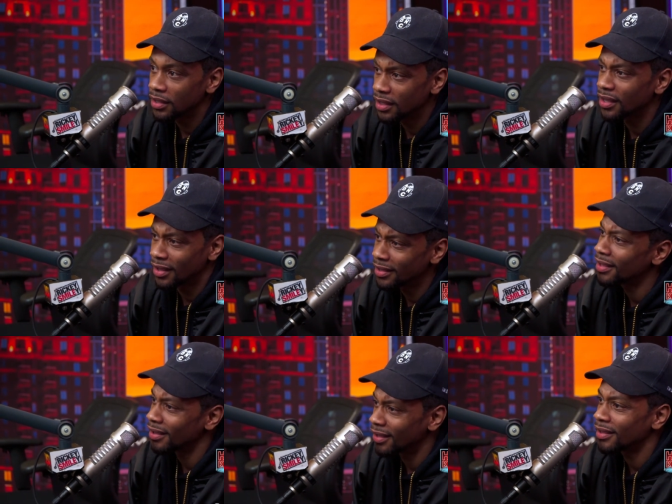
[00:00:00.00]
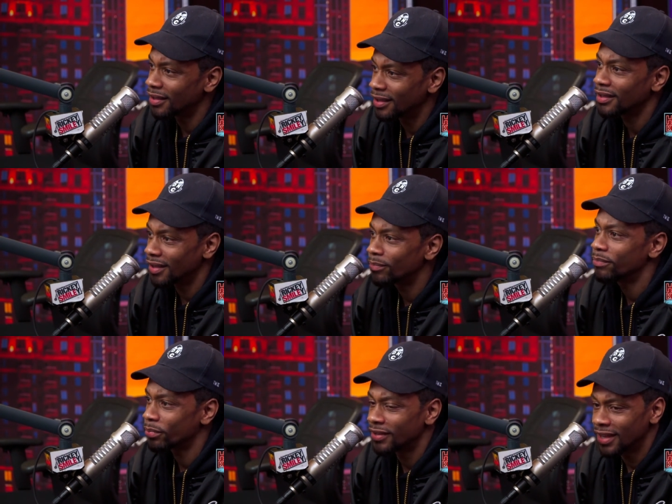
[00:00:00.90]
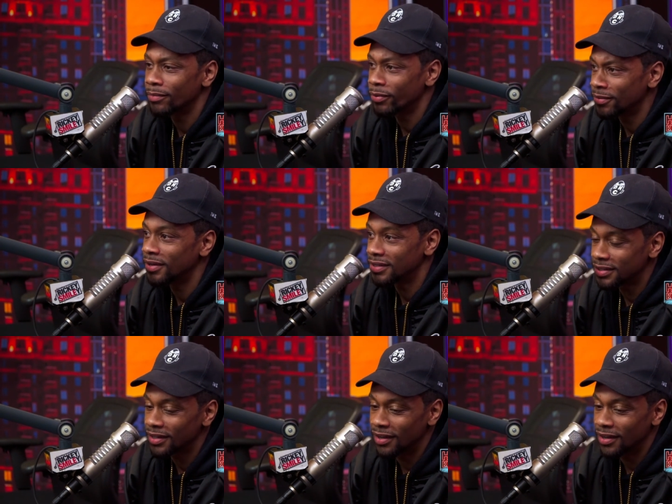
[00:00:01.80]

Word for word: Yeah, yeah, yeah, yeah. Pre yeah, pretty much.